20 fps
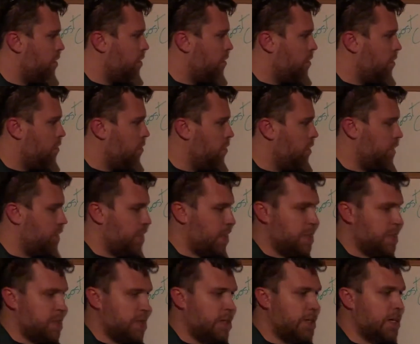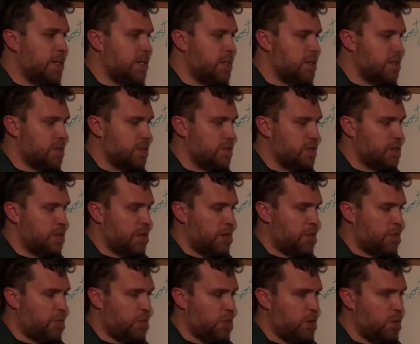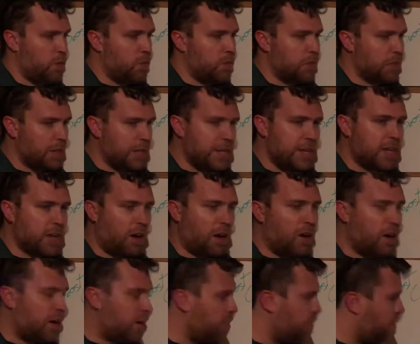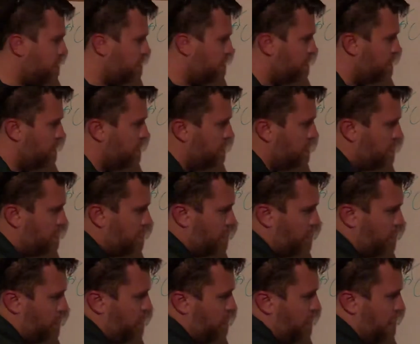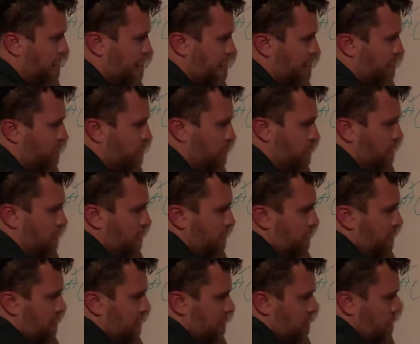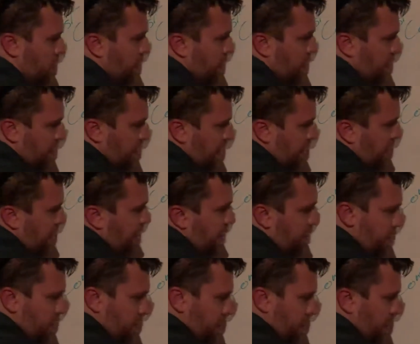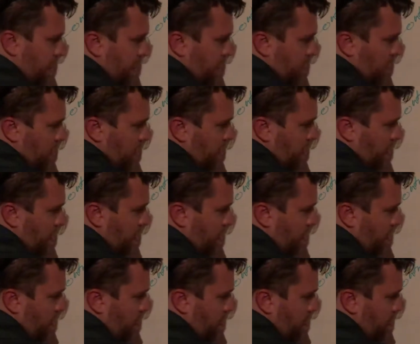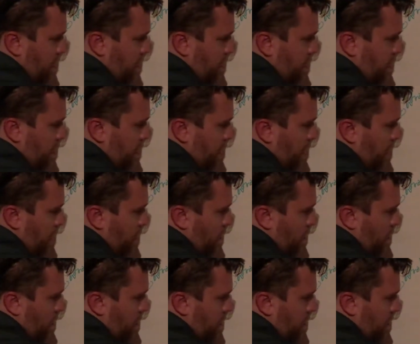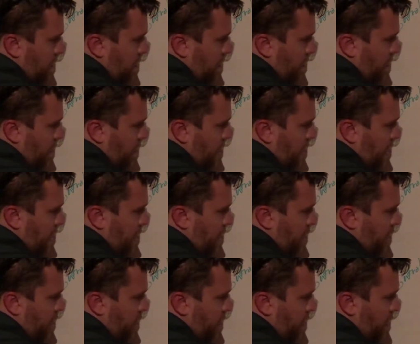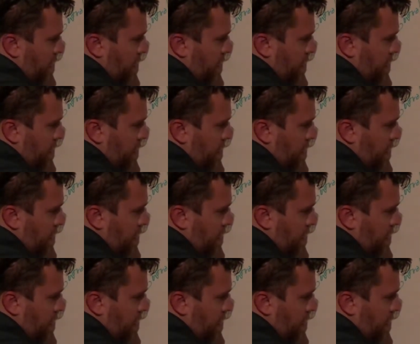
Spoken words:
What that does is if you leak off 5 of these PSI that you have in here, so now this is at 5 PSI,